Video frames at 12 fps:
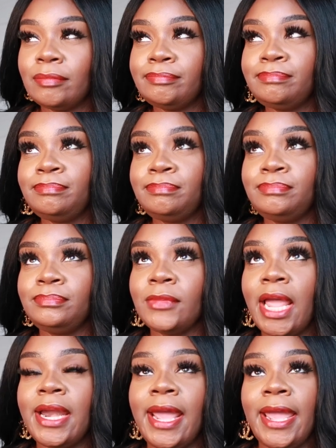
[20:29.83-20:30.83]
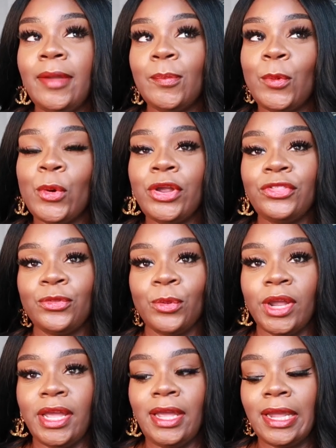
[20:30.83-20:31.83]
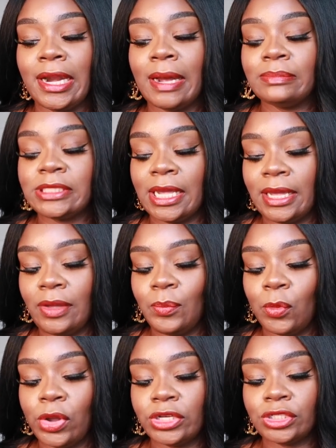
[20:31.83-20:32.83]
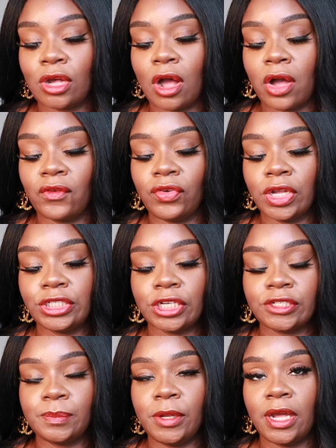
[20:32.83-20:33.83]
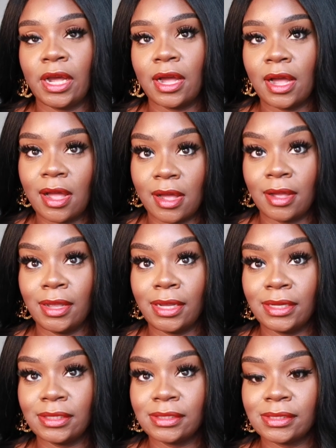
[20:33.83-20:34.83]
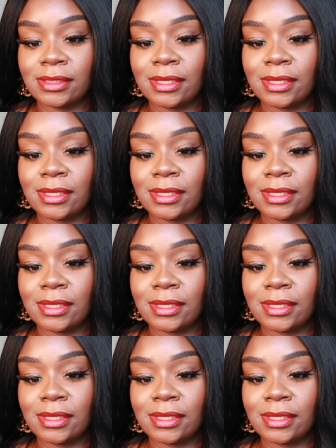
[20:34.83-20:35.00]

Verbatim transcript: mm, an 8.3 and I'm taking points off just because